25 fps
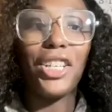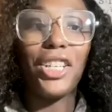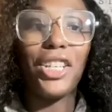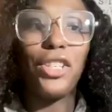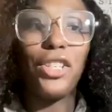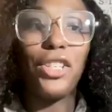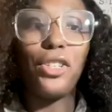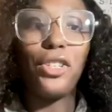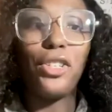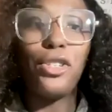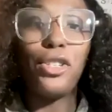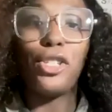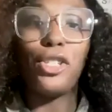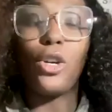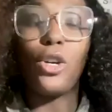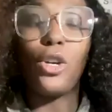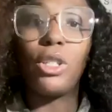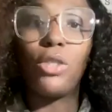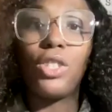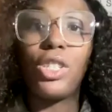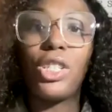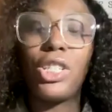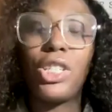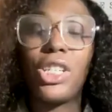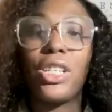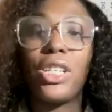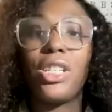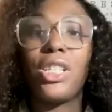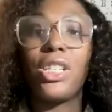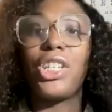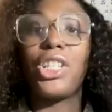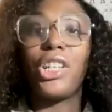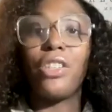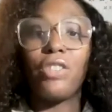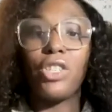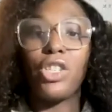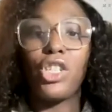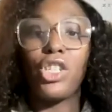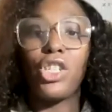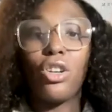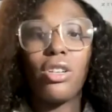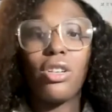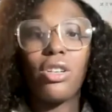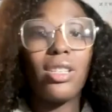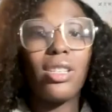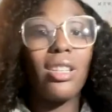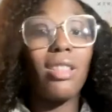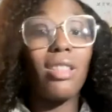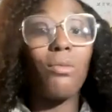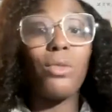so much for sharing, Charles.
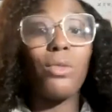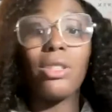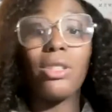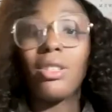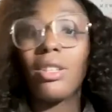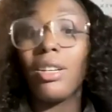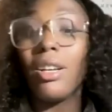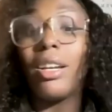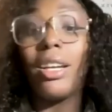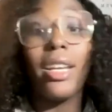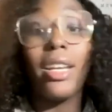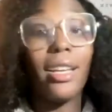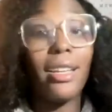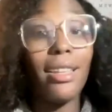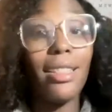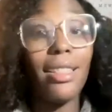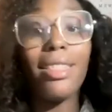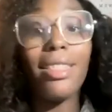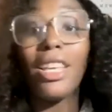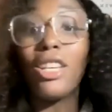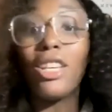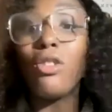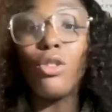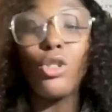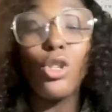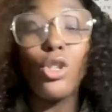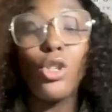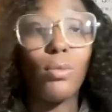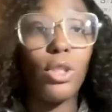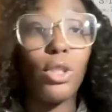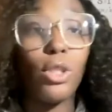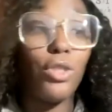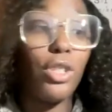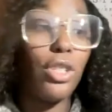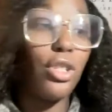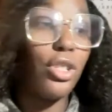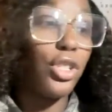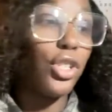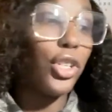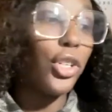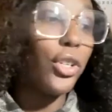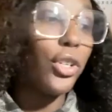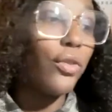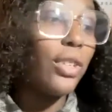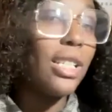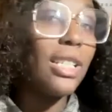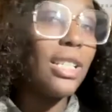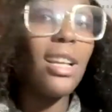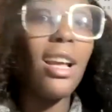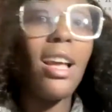And once again, thank you so much for your
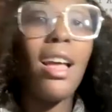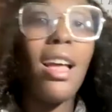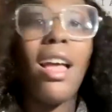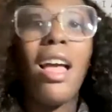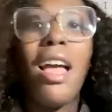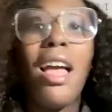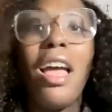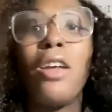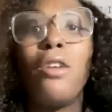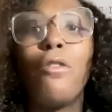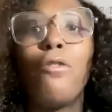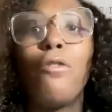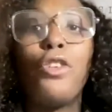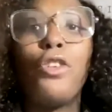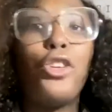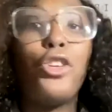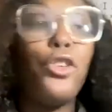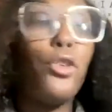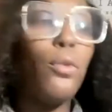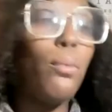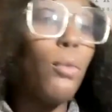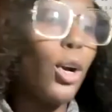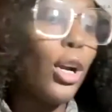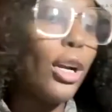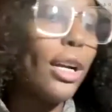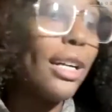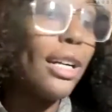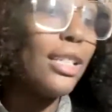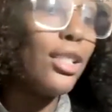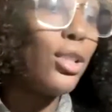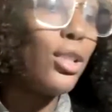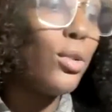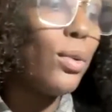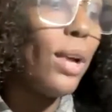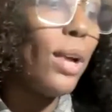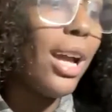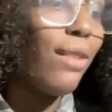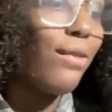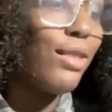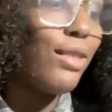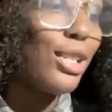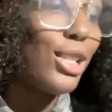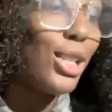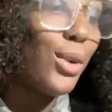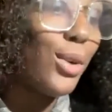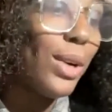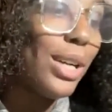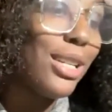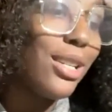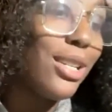service. And for you, Mark, I do have this
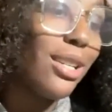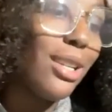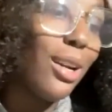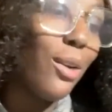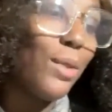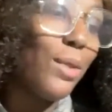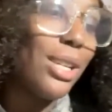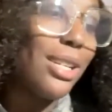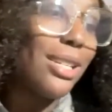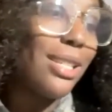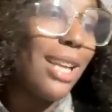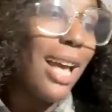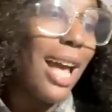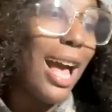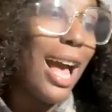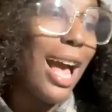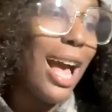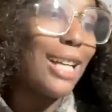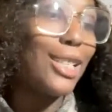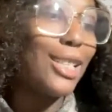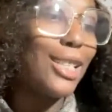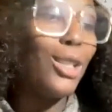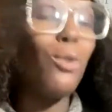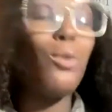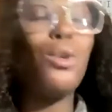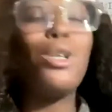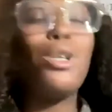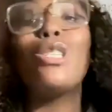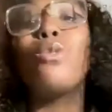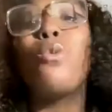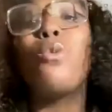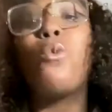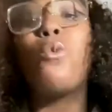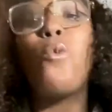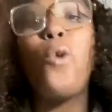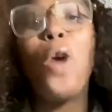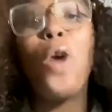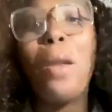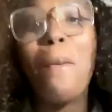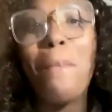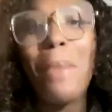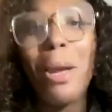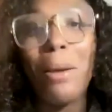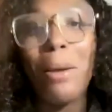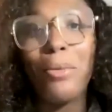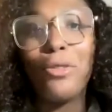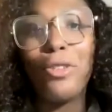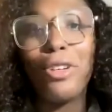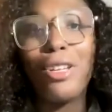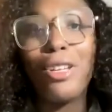question I wanted to ask you. What is one
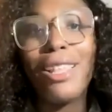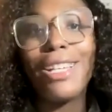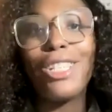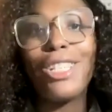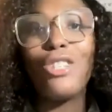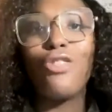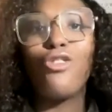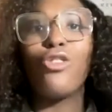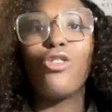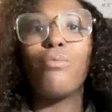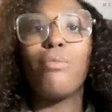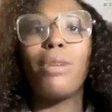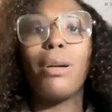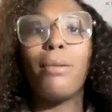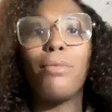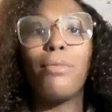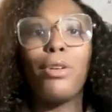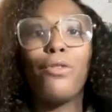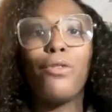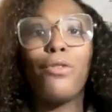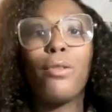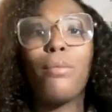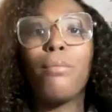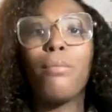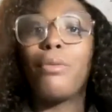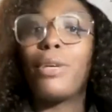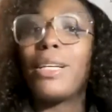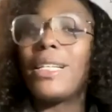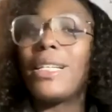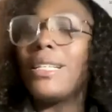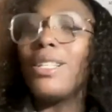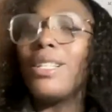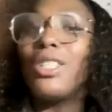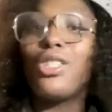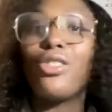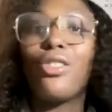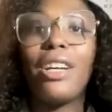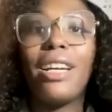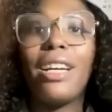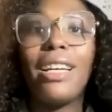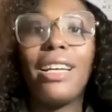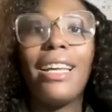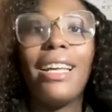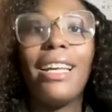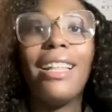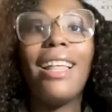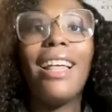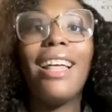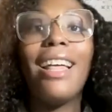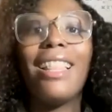memory that you remembered from basic
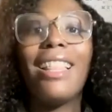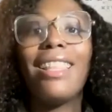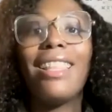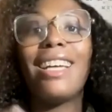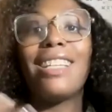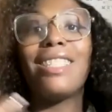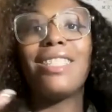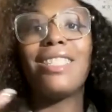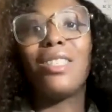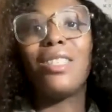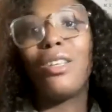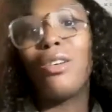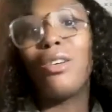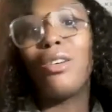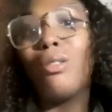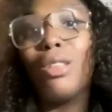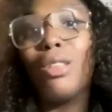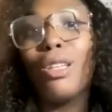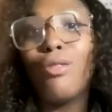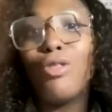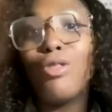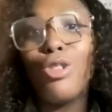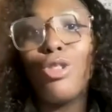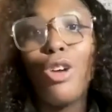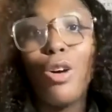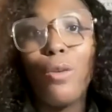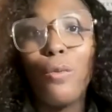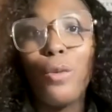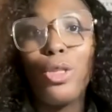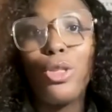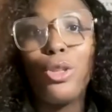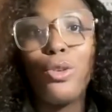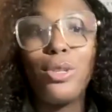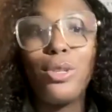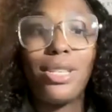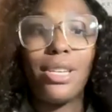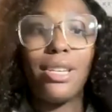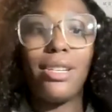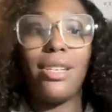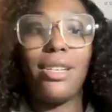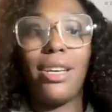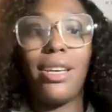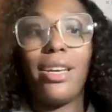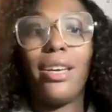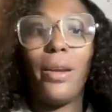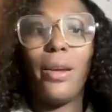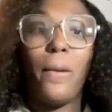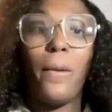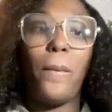training that still lives on with you today?